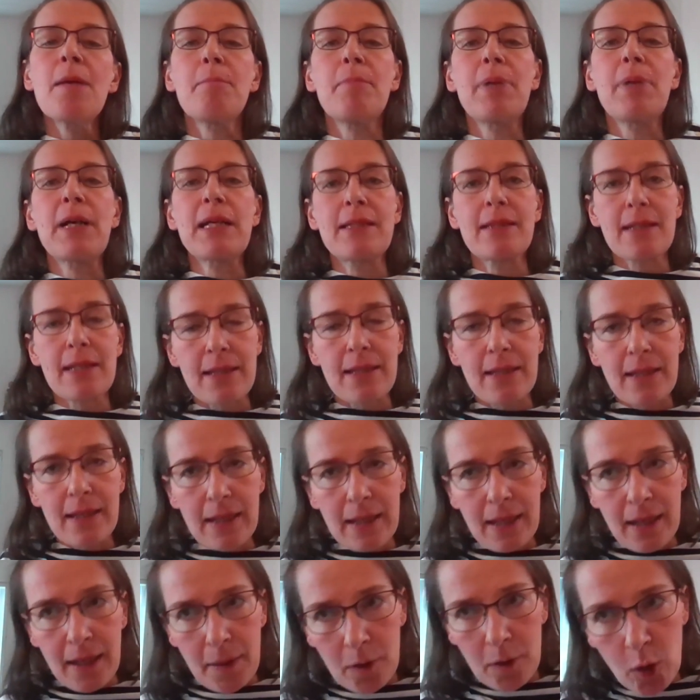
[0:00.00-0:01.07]
But
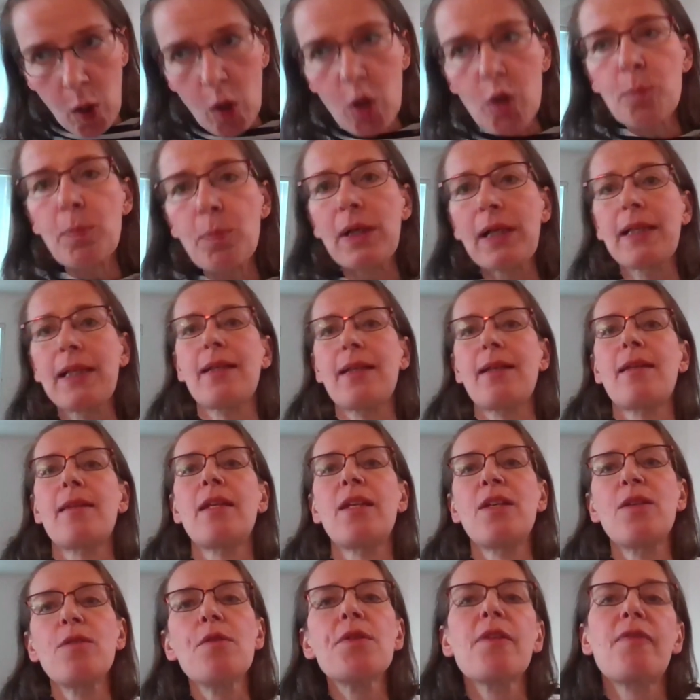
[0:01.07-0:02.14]
globally, the
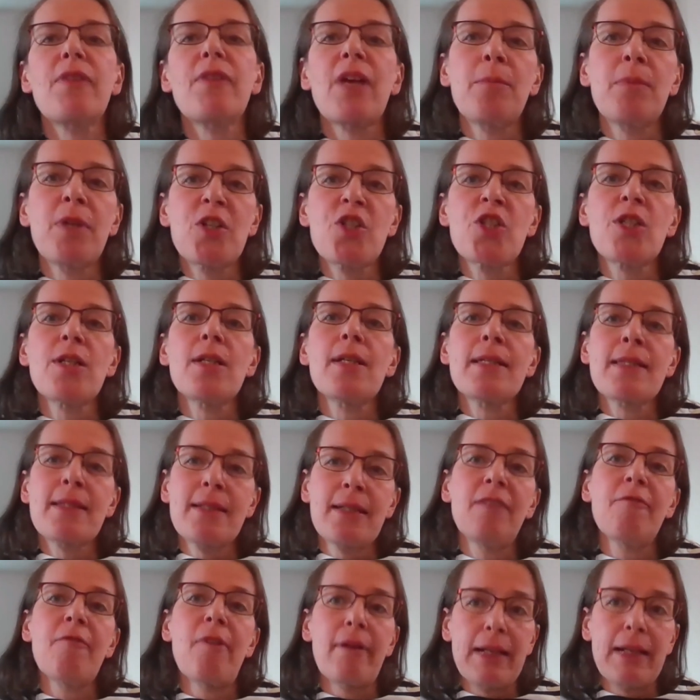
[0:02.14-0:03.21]
use of MEG is
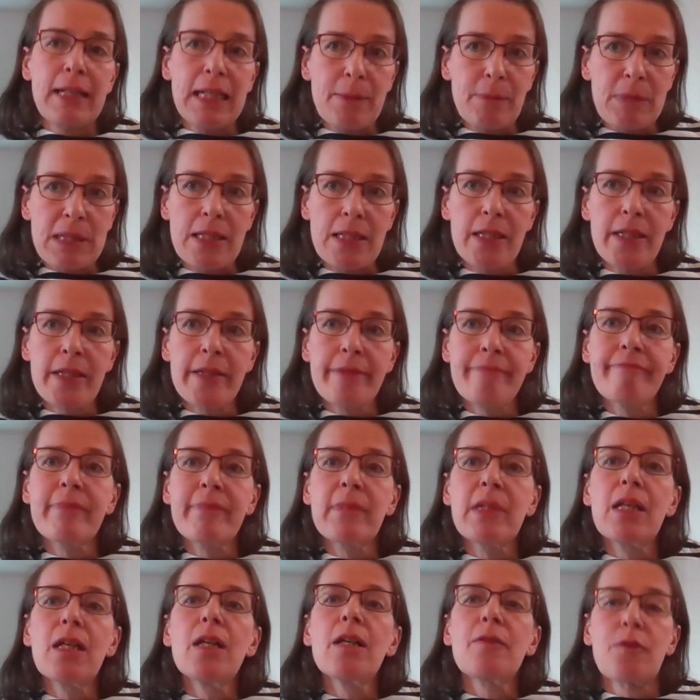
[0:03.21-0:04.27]
still very limited
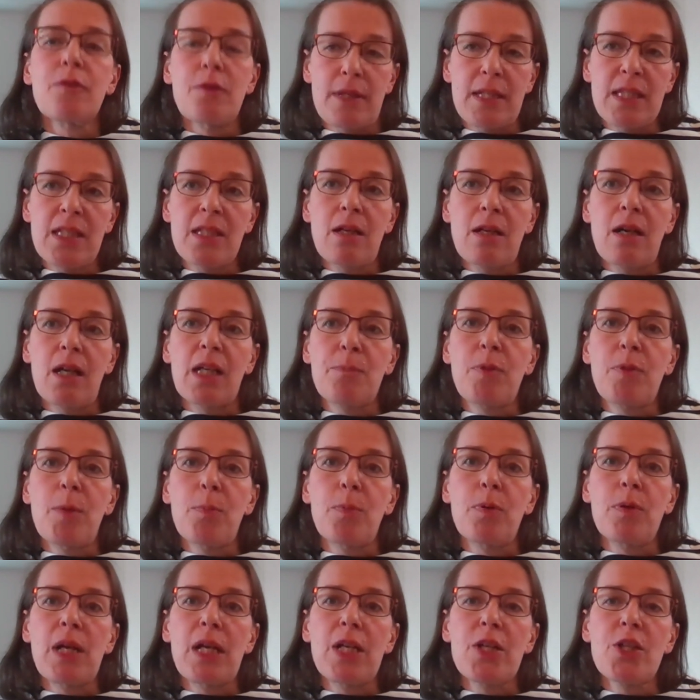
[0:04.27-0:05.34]
for this target
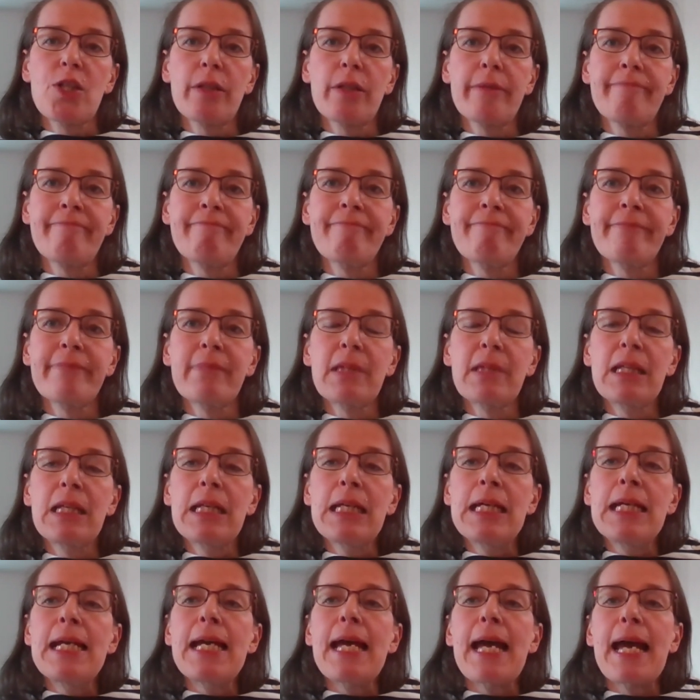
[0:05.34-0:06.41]
population.
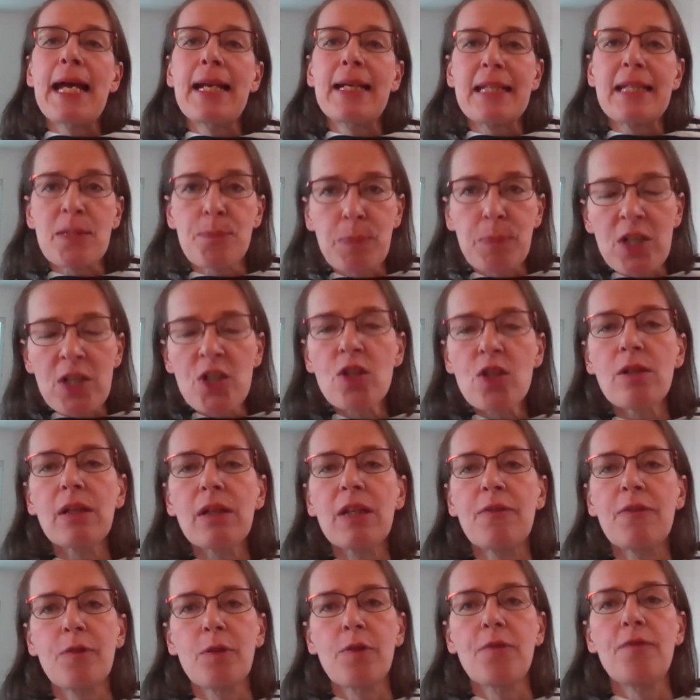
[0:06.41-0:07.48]
And especially
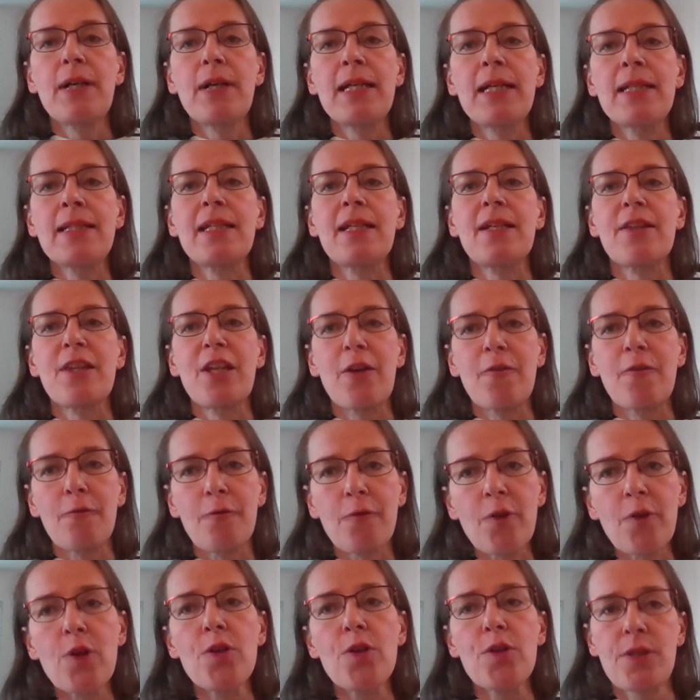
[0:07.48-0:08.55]
for finding the
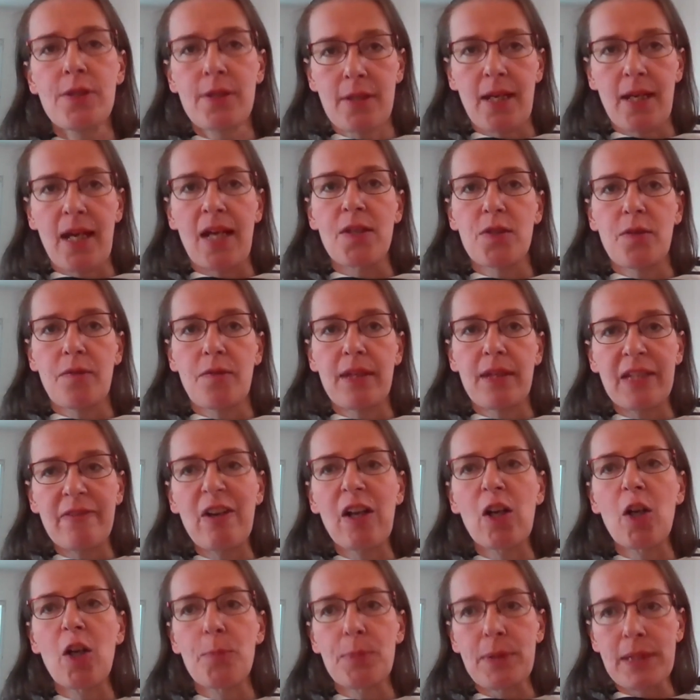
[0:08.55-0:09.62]
first signs of the
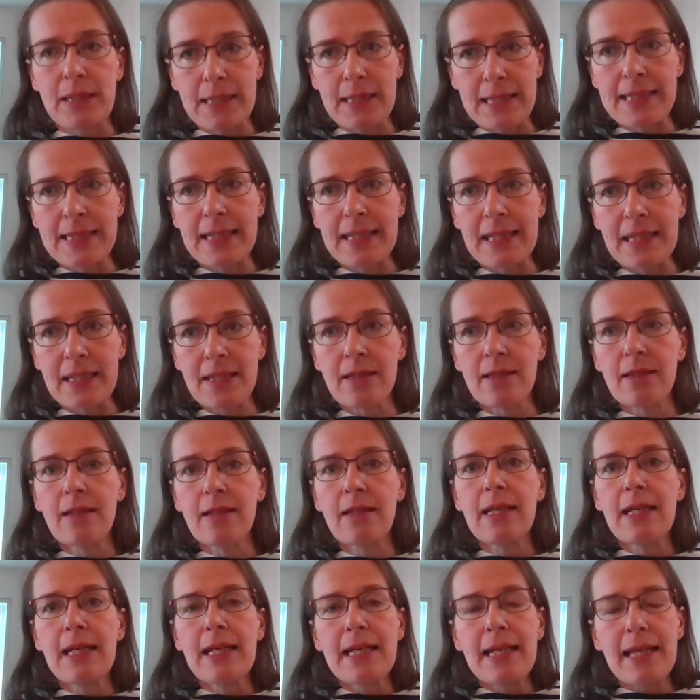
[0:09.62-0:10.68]
developing disease.
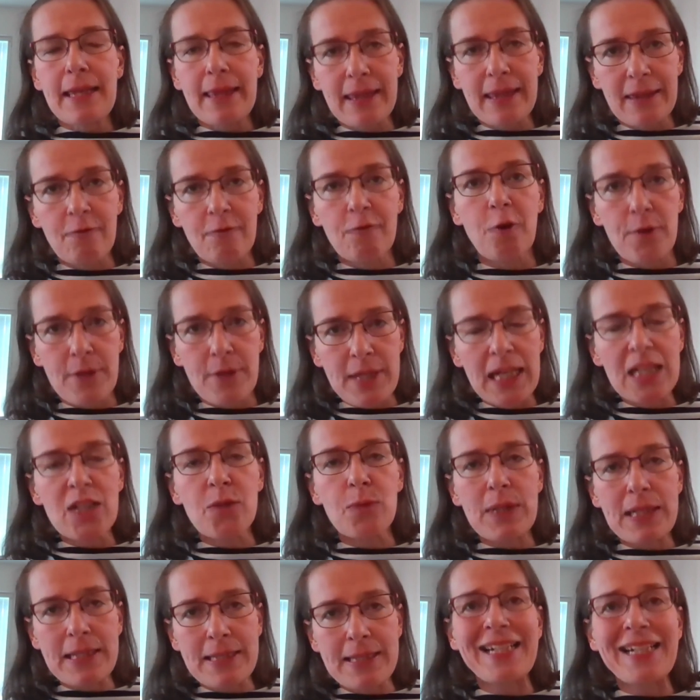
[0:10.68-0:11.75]
For that,
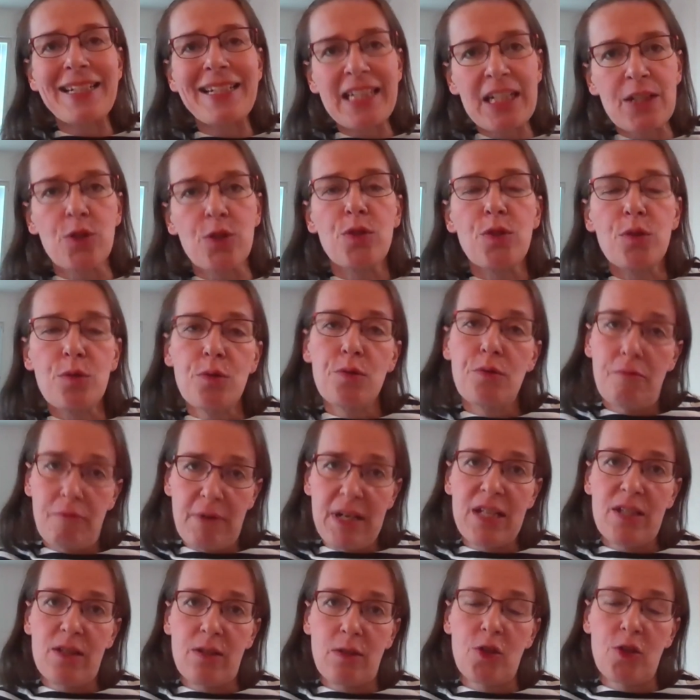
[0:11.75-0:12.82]
we still need to do
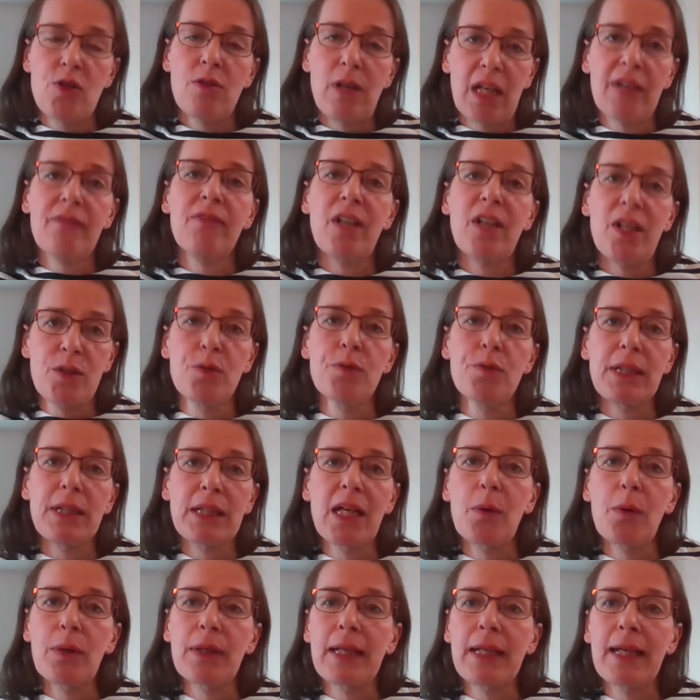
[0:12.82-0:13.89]
research like we are doing
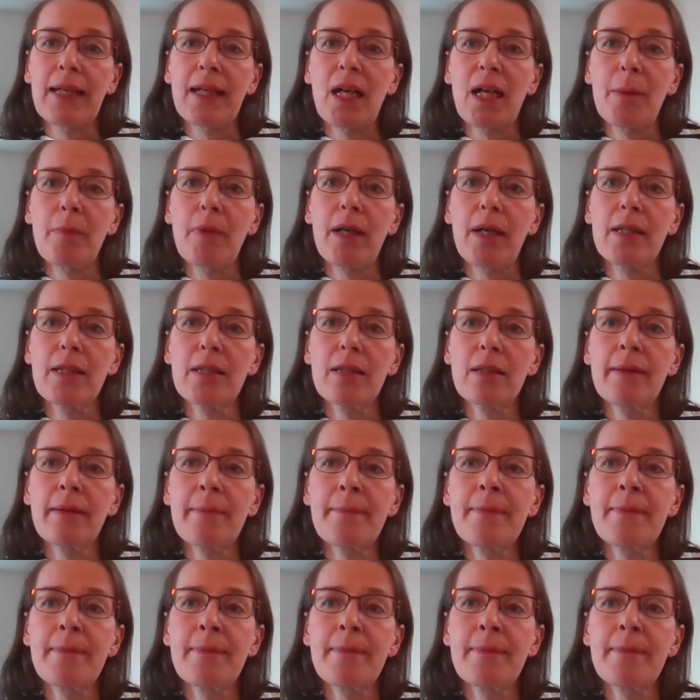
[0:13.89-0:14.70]
now in AI-Mind.